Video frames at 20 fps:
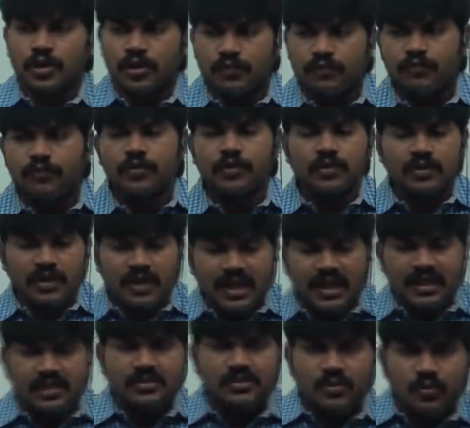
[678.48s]
if
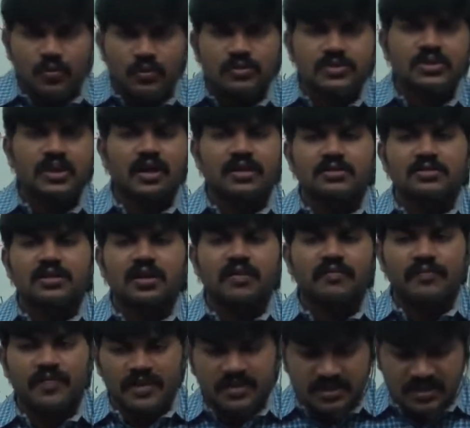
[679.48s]
there is no chance
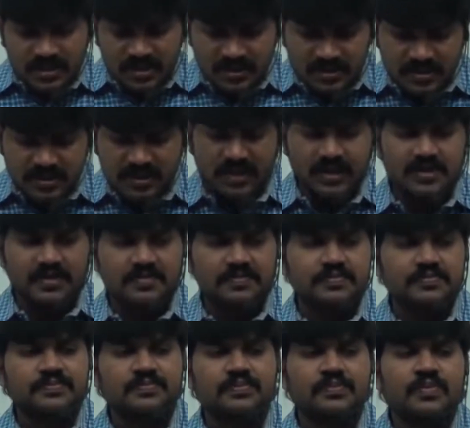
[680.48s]
of existing,
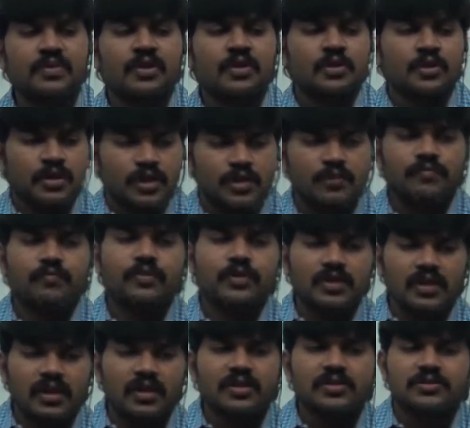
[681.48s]
if
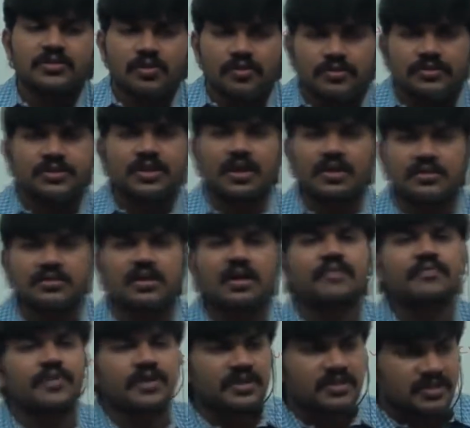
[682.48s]
there is no chance
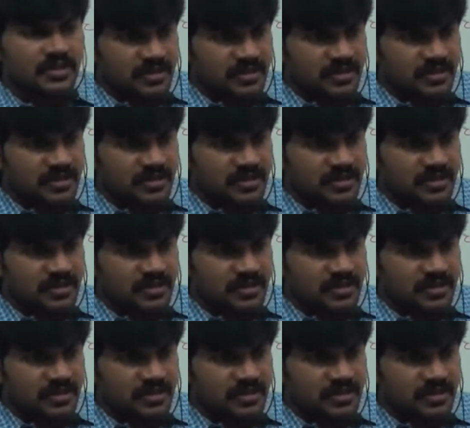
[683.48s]
of